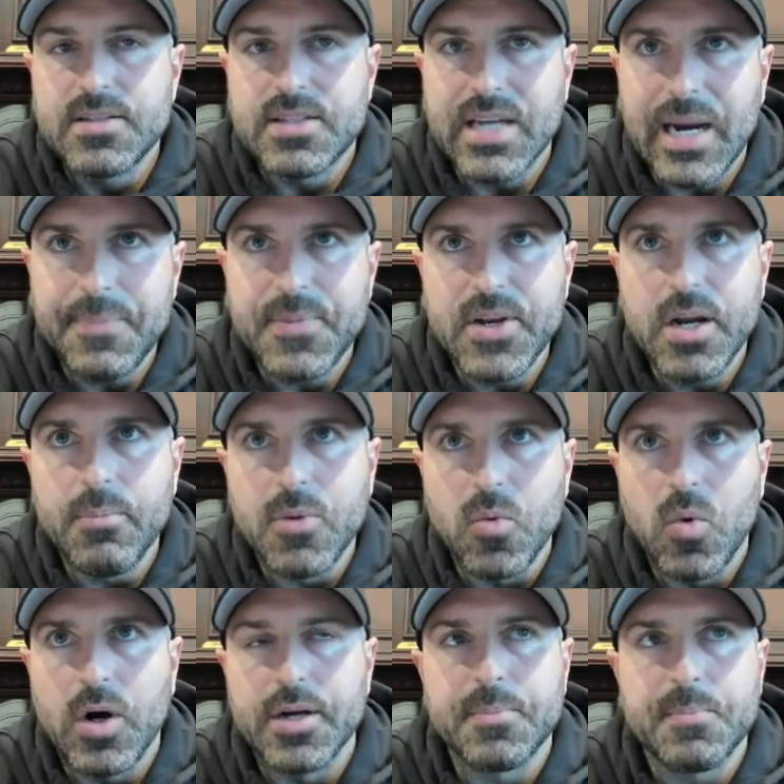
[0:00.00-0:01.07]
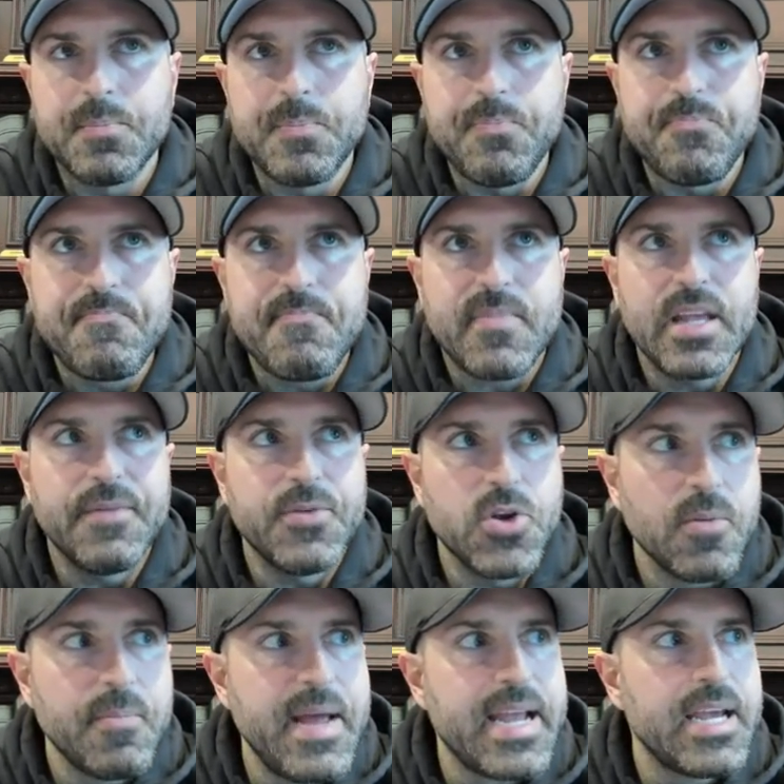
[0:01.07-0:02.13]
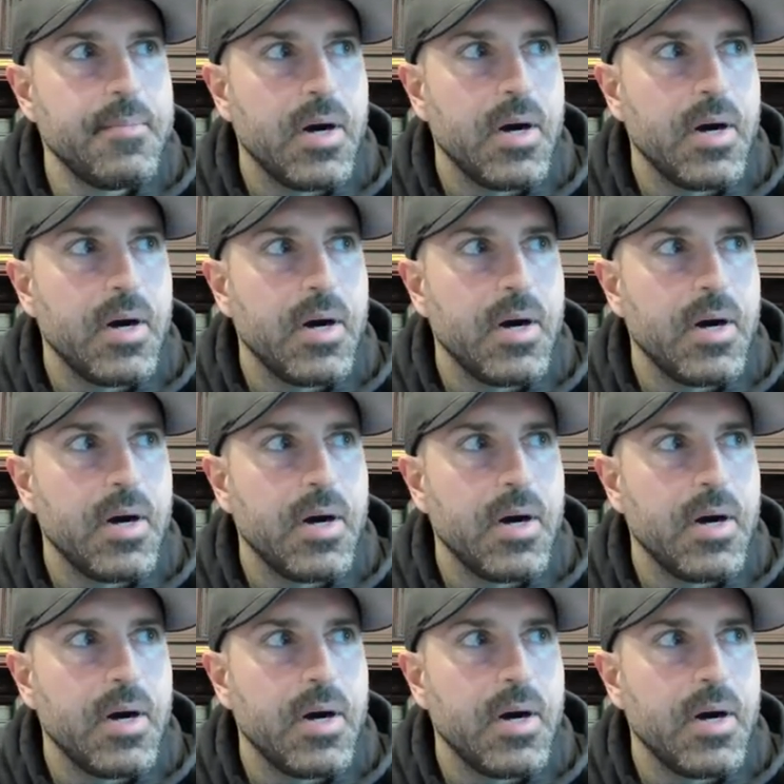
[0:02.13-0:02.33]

Type the number 1 if you're making